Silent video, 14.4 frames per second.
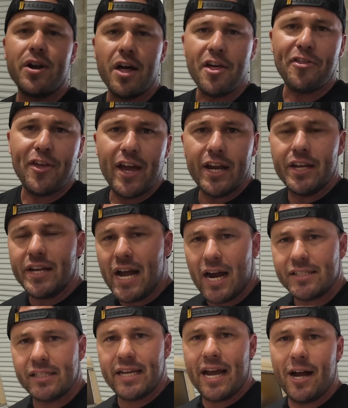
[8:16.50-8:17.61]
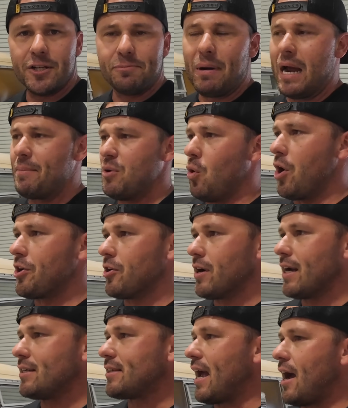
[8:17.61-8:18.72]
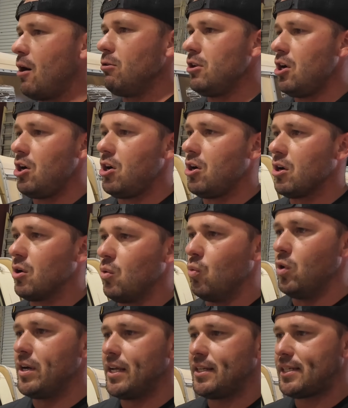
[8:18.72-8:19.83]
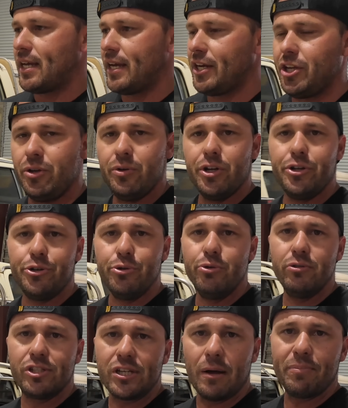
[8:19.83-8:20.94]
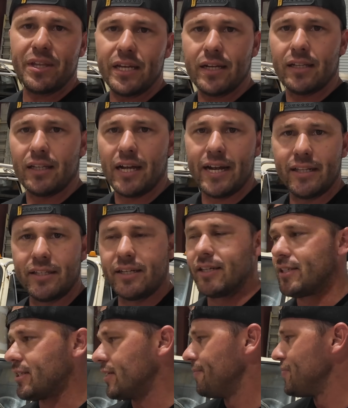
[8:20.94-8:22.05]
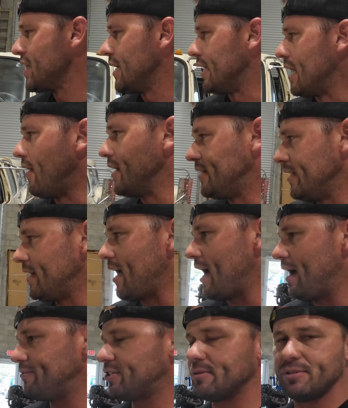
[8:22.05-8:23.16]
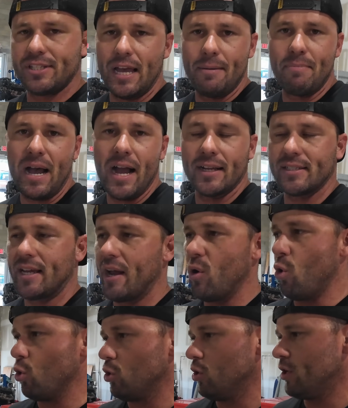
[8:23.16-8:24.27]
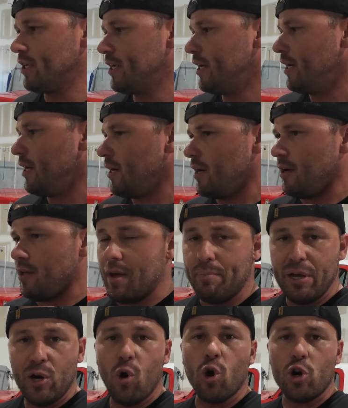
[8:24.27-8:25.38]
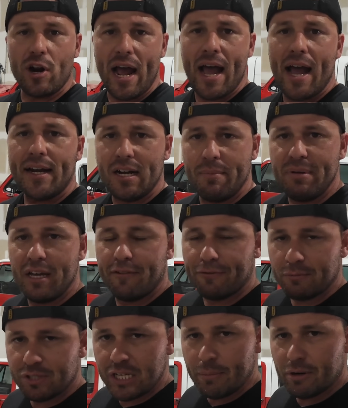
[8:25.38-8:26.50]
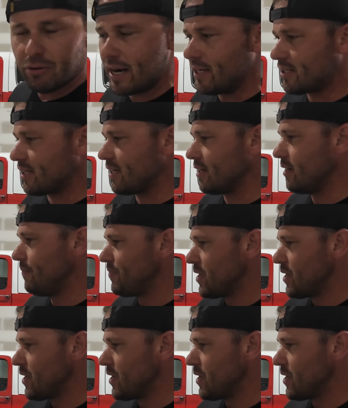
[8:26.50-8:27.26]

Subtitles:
another thing you guys and gals might be wondering is how long would it take you to do something like this? Now, I did have some setbacks. I ordered the big order I had come in from Summit Racing.